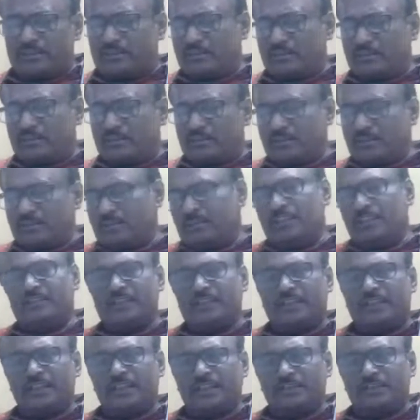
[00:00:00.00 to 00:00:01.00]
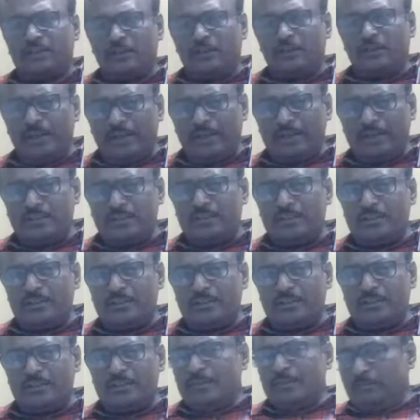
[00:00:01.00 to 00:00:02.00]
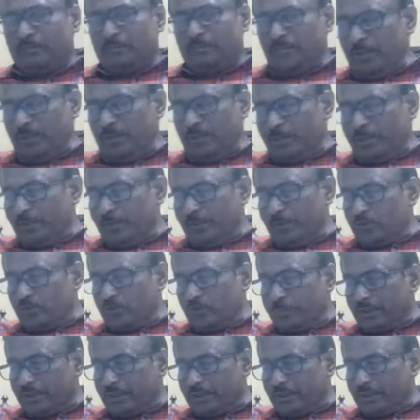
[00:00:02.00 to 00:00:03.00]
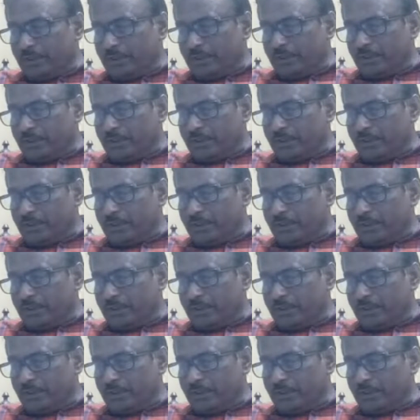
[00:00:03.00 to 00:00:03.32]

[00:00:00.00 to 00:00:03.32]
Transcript: the state government may by notification